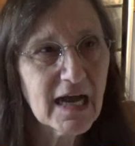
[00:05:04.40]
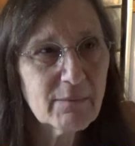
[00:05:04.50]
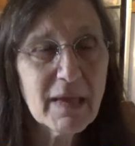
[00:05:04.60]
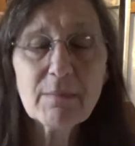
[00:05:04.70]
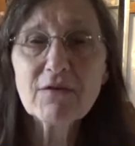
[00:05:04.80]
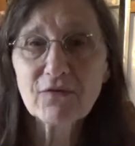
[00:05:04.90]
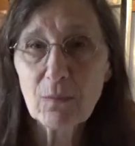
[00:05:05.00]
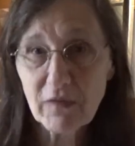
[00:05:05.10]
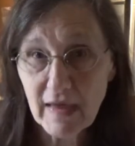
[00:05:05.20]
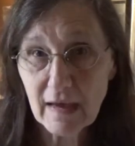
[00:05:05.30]
maybe
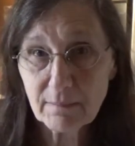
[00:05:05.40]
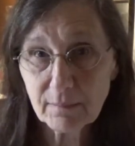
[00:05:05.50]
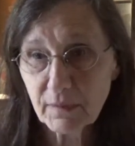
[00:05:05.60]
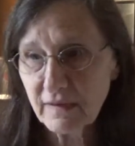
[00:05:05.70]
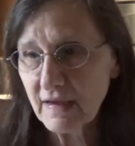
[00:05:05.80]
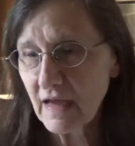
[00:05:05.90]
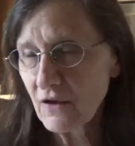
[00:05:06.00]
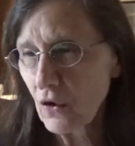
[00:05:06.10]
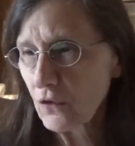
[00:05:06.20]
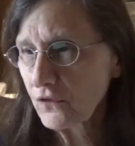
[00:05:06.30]
from them. But then
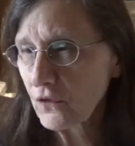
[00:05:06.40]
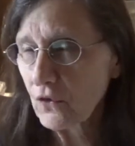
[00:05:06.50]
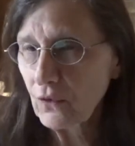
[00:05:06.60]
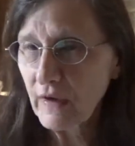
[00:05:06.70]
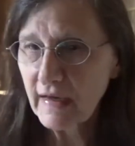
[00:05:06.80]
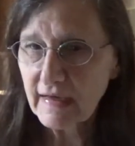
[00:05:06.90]
I also